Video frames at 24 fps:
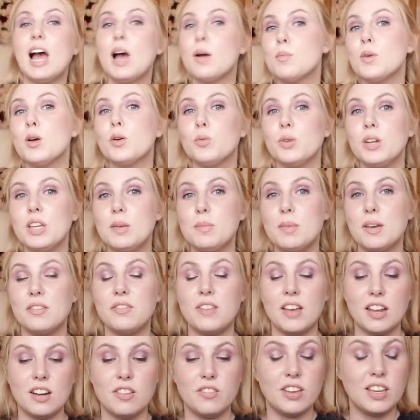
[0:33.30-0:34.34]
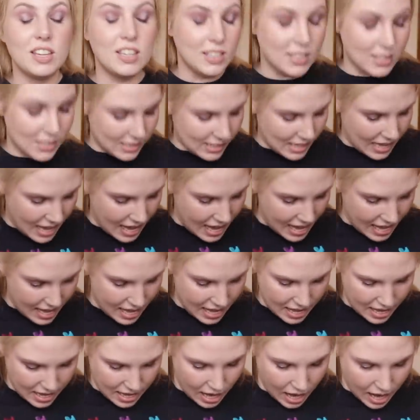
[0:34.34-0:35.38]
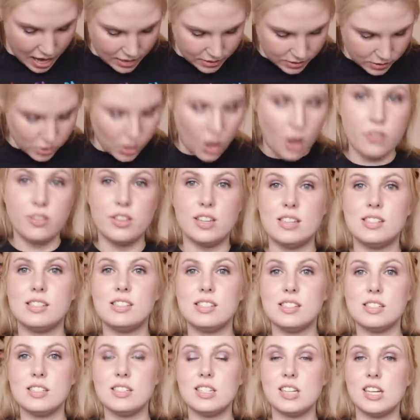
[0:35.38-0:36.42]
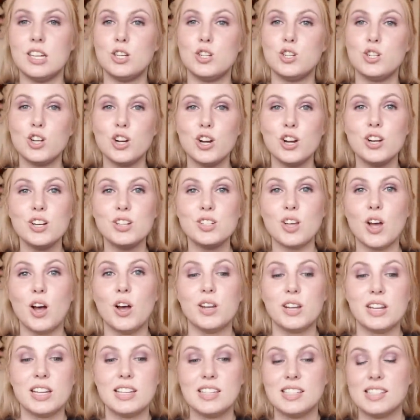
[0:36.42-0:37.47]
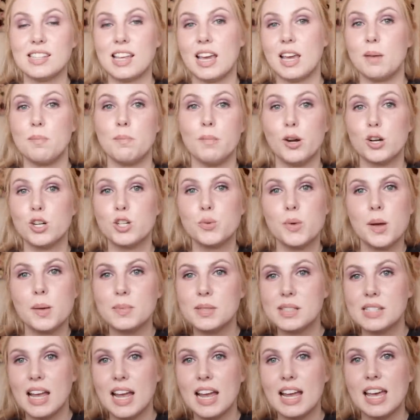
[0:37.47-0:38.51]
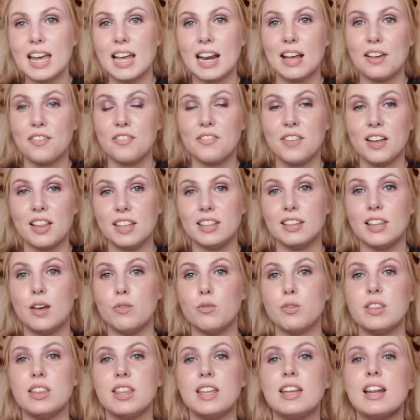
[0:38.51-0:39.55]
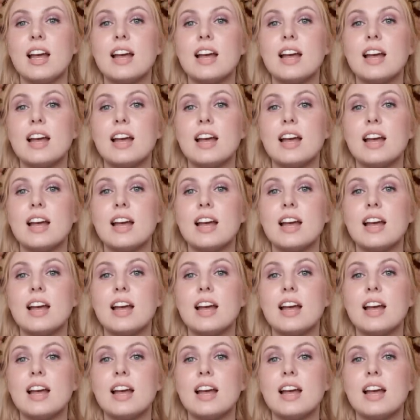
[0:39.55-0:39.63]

I'm a really big fan of his, and I saw this t-shirt on his like merch website and I fell in love with it.